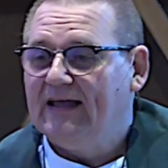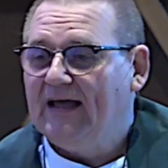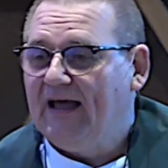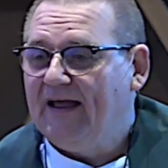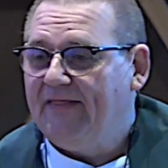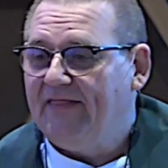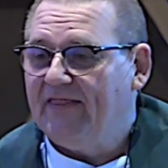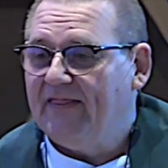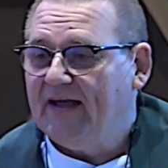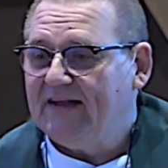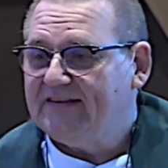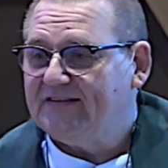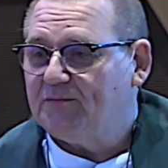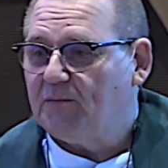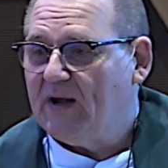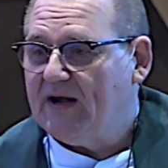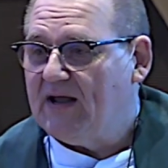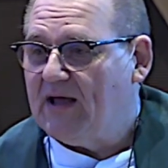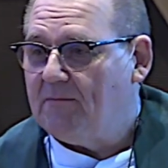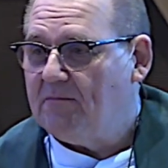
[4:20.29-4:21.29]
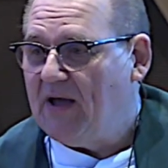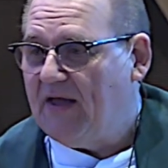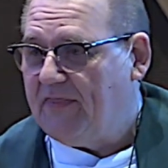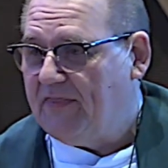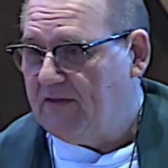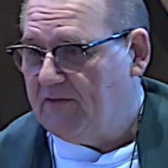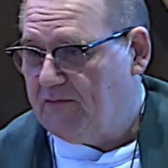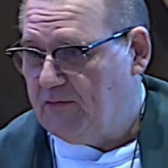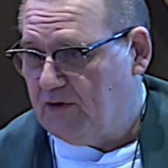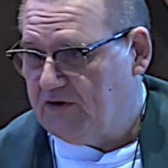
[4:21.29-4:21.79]
and that's when I
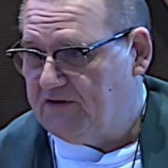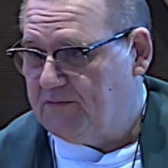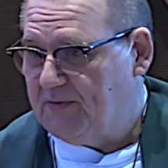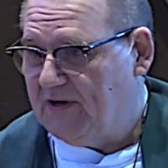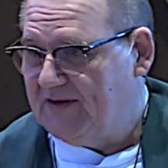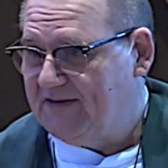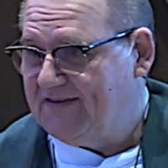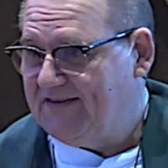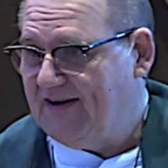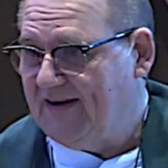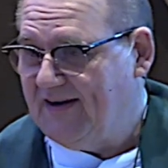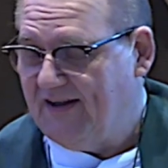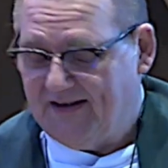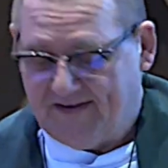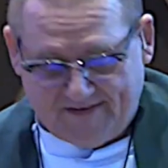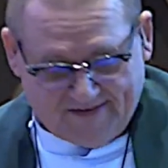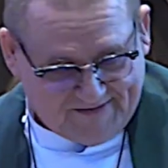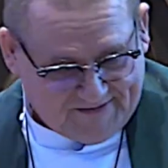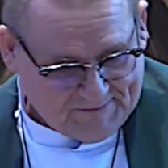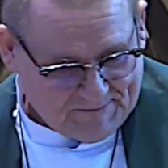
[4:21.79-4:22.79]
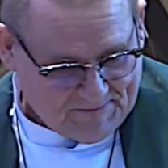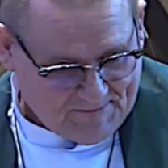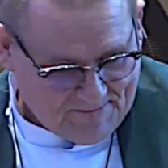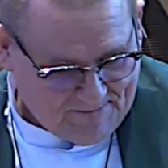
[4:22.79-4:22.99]
met the first Palestinians.